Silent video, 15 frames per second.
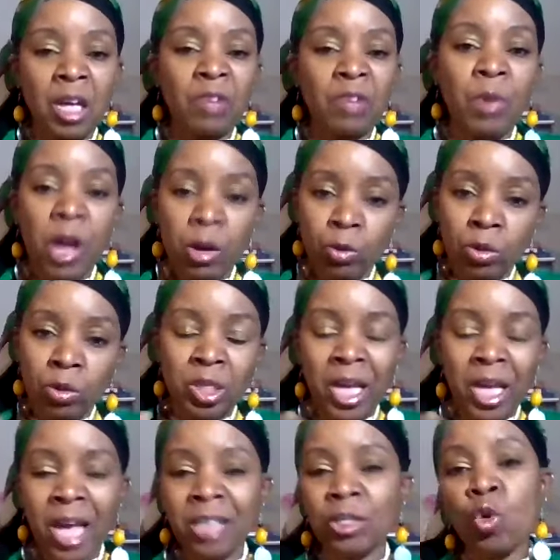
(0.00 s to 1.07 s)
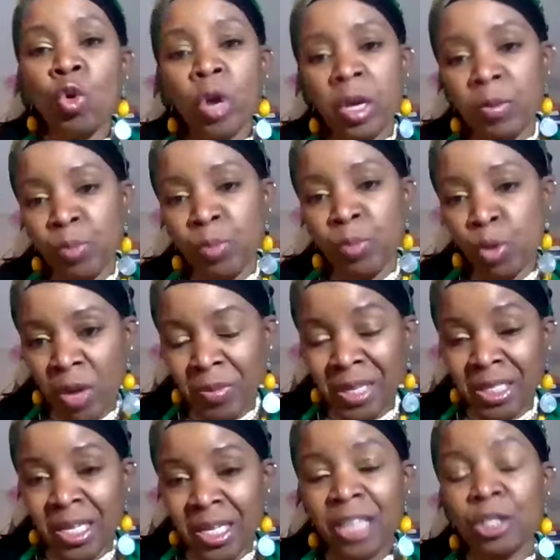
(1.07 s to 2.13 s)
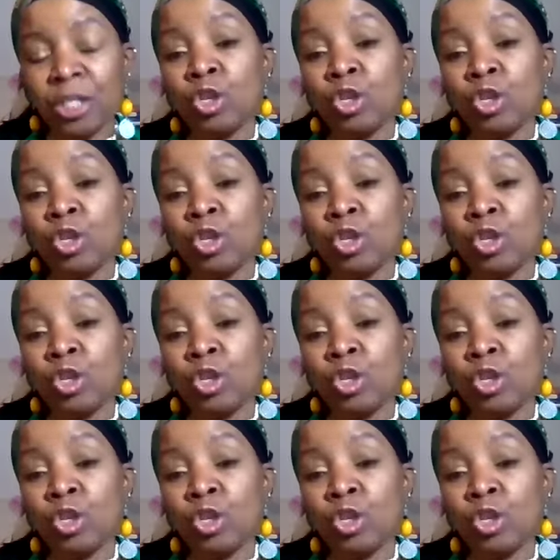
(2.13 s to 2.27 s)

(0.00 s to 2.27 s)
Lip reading: of payroll tax or employment tax.